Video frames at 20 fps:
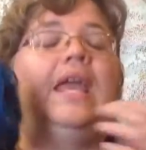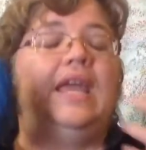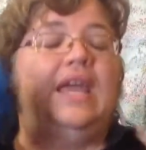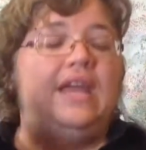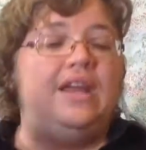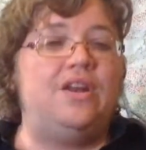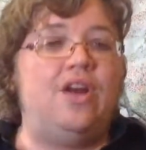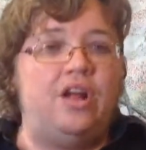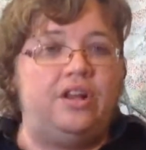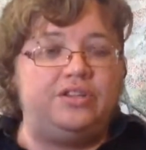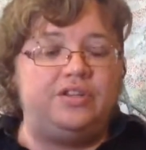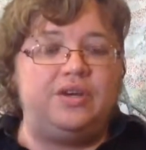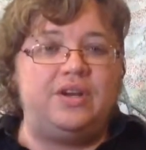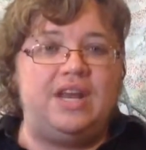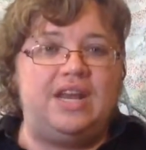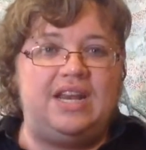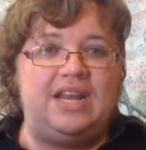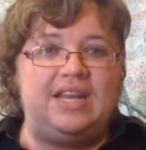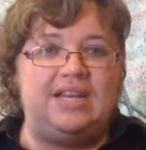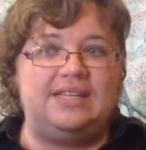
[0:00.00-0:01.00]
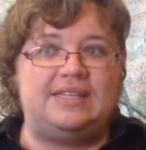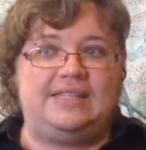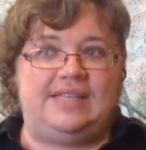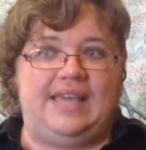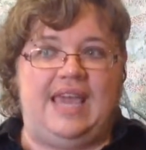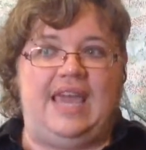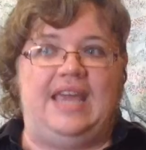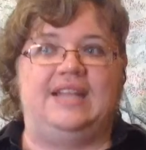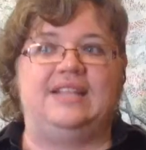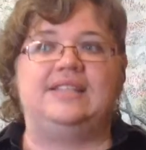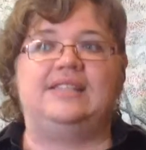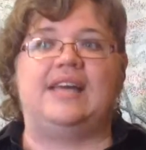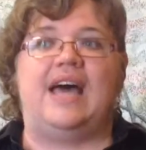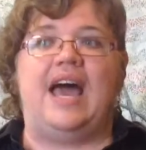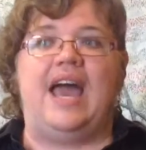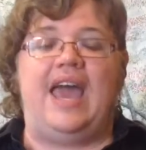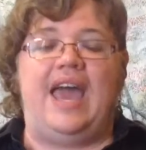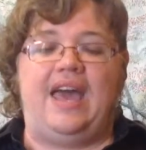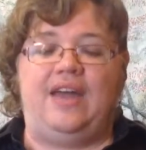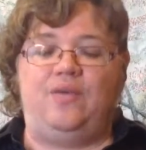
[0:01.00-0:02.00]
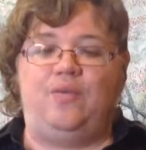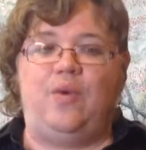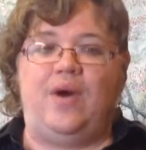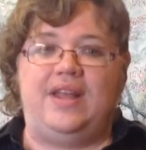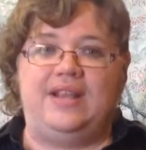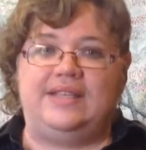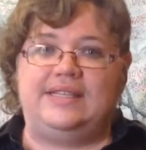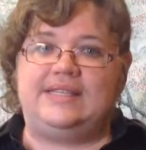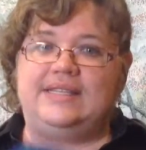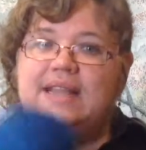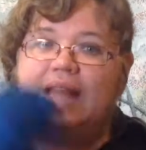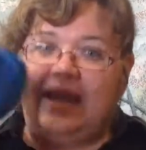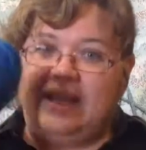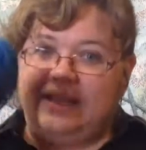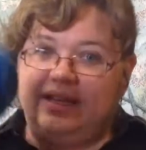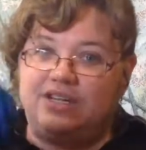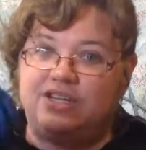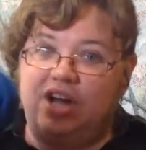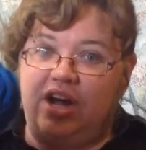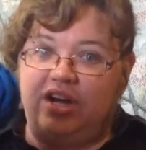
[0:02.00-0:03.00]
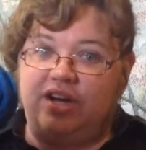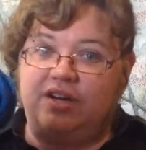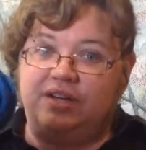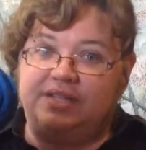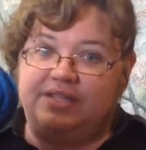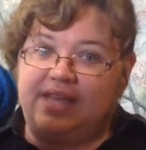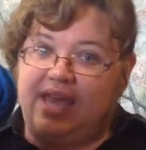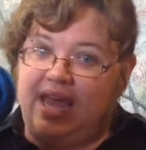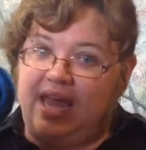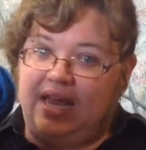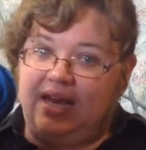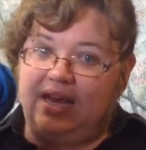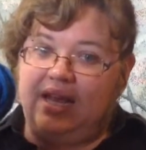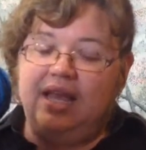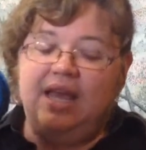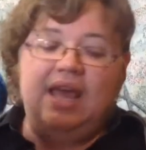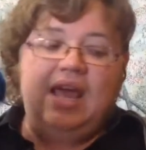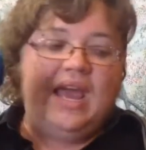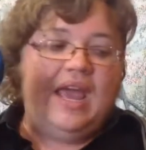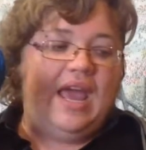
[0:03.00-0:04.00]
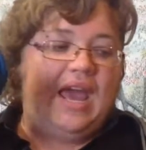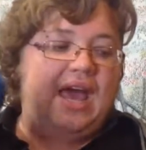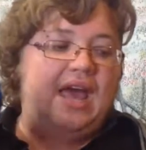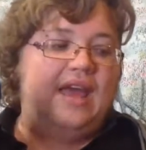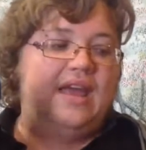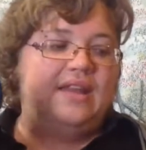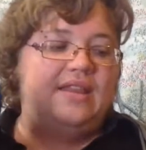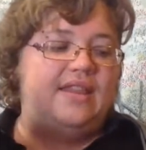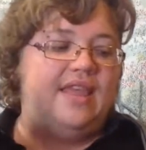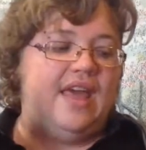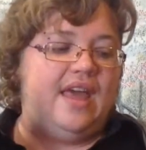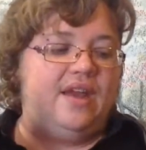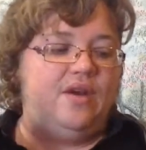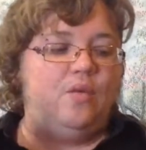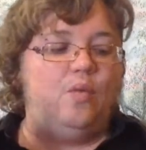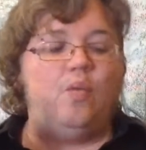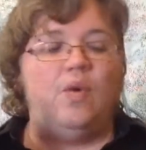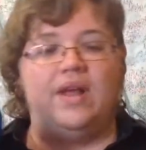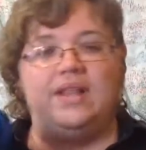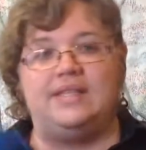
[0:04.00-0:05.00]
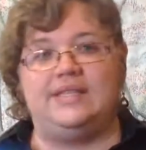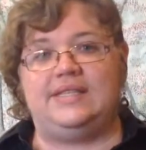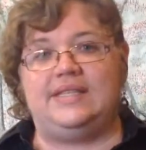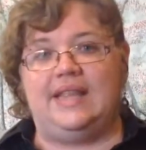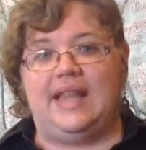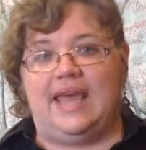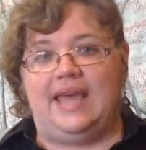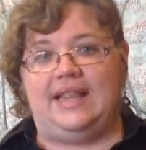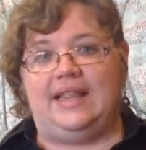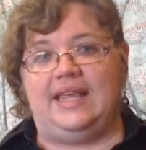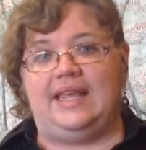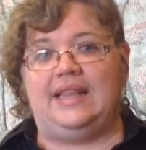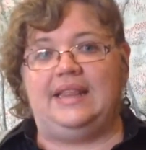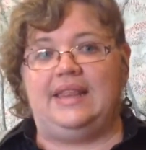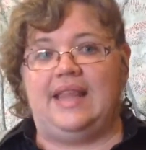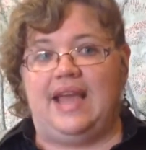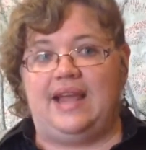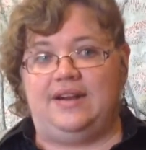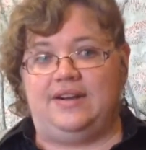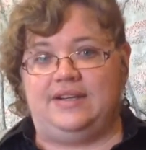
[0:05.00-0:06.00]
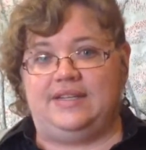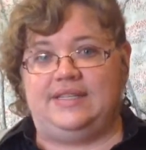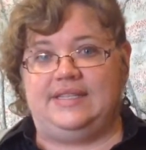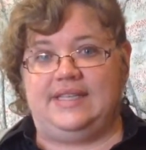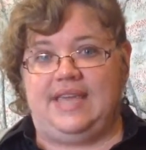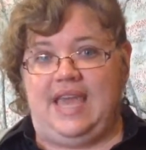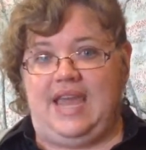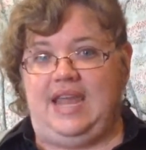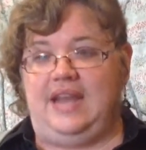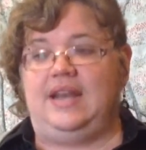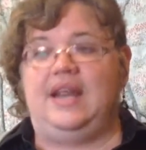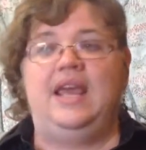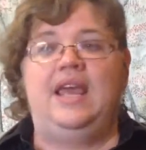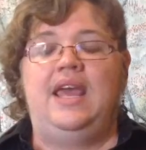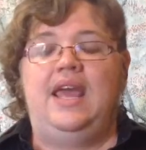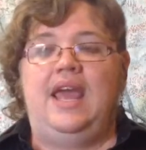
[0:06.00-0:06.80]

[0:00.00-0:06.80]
in alternating skeins, I had one slightly darker skein and then one slightly lighter skein.